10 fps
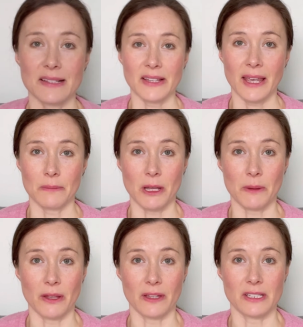a
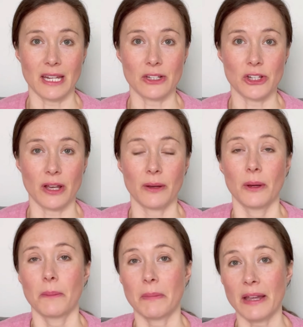hypnobirthing teacher,
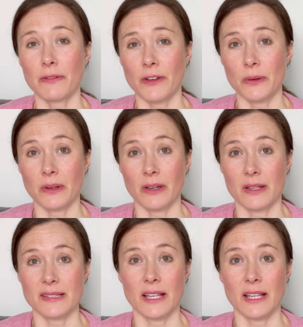my focus